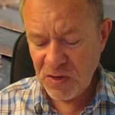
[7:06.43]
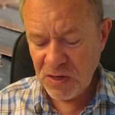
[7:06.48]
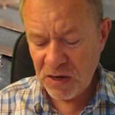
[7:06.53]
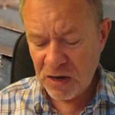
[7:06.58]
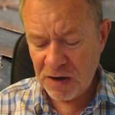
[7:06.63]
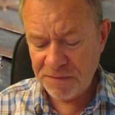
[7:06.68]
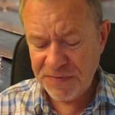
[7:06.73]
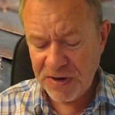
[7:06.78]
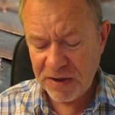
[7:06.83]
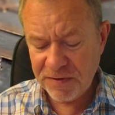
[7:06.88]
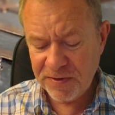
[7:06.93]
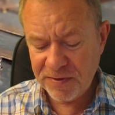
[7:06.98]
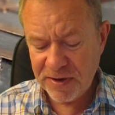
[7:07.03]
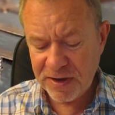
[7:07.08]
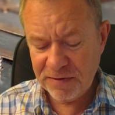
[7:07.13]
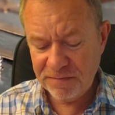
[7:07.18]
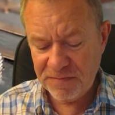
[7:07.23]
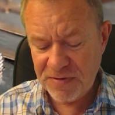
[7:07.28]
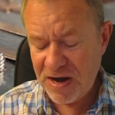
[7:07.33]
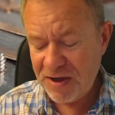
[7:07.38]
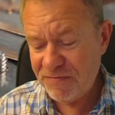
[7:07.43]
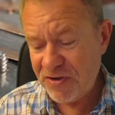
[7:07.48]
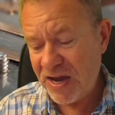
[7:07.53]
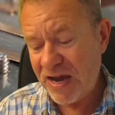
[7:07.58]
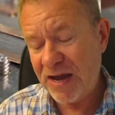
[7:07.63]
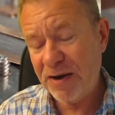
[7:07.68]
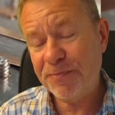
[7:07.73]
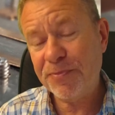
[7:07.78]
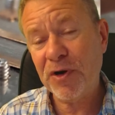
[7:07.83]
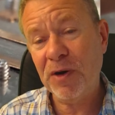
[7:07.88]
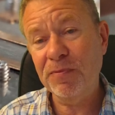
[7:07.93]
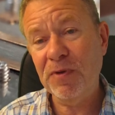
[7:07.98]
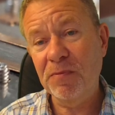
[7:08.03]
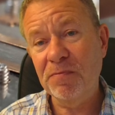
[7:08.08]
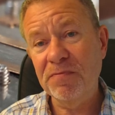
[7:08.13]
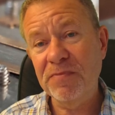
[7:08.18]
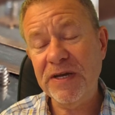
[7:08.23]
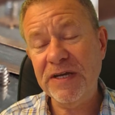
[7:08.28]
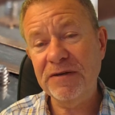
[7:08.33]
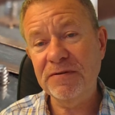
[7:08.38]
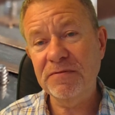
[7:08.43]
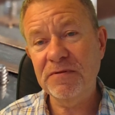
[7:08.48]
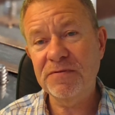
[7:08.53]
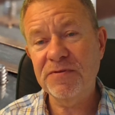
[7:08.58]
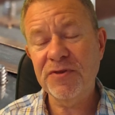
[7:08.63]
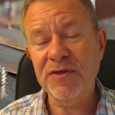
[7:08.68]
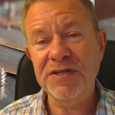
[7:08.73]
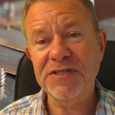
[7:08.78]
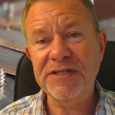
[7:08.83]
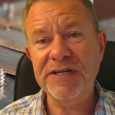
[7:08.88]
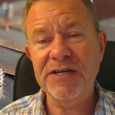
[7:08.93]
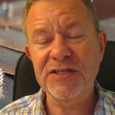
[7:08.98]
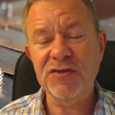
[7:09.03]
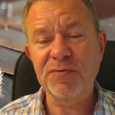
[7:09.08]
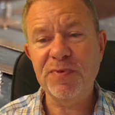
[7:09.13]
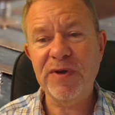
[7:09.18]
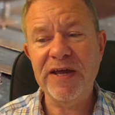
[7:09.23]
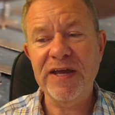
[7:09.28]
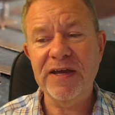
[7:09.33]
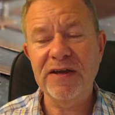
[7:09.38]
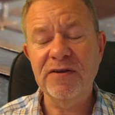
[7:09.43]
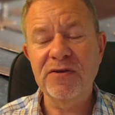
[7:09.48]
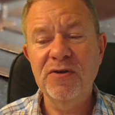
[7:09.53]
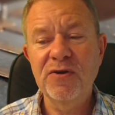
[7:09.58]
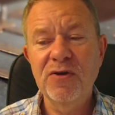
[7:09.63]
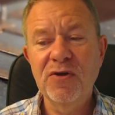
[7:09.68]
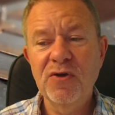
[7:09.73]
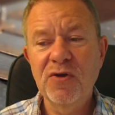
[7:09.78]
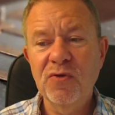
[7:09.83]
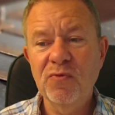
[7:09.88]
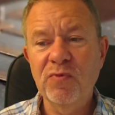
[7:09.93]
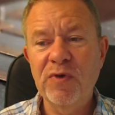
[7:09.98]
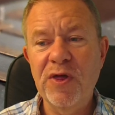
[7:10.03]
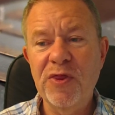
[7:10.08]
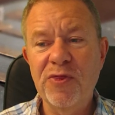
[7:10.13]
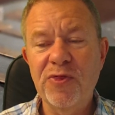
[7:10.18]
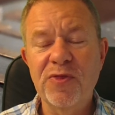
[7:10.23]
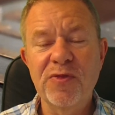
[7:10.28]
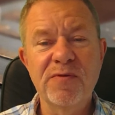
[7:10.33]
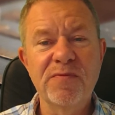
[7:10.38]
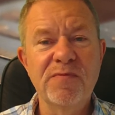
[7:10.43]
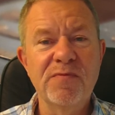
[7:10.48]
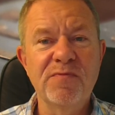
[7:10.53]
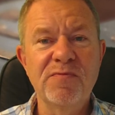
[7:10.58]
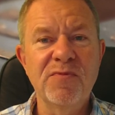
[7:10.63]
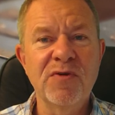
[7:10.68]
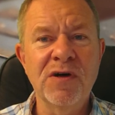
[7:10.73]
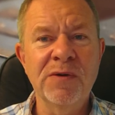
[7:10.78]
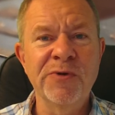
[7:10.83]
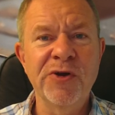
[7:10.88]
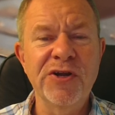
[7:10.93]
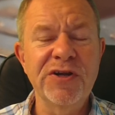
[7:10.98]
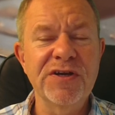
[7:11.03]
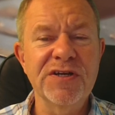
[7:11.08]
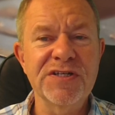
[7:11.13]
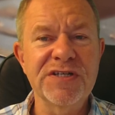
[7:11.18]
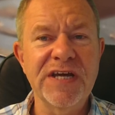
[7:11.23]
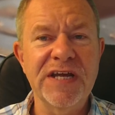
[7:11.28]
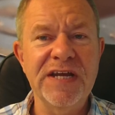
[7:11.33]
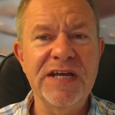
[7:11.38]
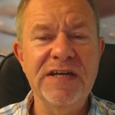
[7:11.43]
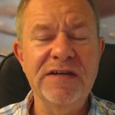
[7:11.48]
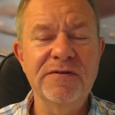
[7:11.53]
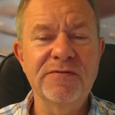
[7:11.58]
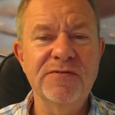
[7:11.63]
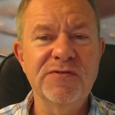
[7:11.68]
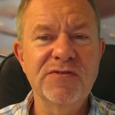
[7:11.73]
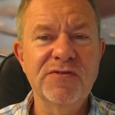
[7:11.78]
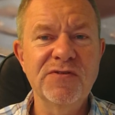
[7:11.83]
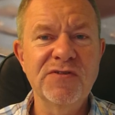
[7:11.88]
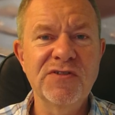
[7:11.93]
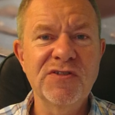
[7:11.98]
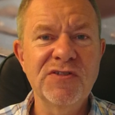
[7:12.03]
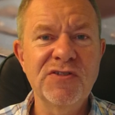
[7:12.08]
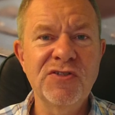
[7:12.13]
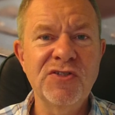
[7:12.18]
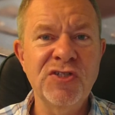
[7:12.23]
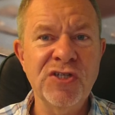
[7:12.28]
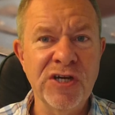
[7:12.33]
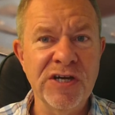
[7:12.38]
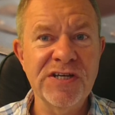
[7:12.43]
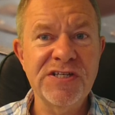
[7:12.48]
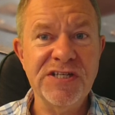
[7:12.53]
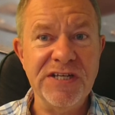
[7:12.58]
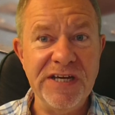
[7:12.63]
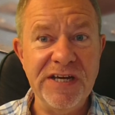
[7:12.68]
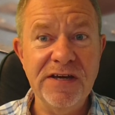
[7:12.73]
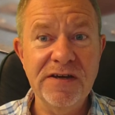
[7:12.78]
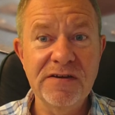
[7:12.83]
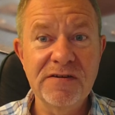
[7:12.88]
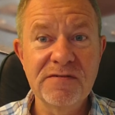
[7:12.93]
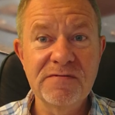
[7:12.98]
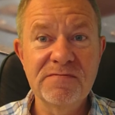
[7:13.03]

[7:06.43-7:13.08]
I've never had a problem in 30 years of playing with harmonicas getting dirty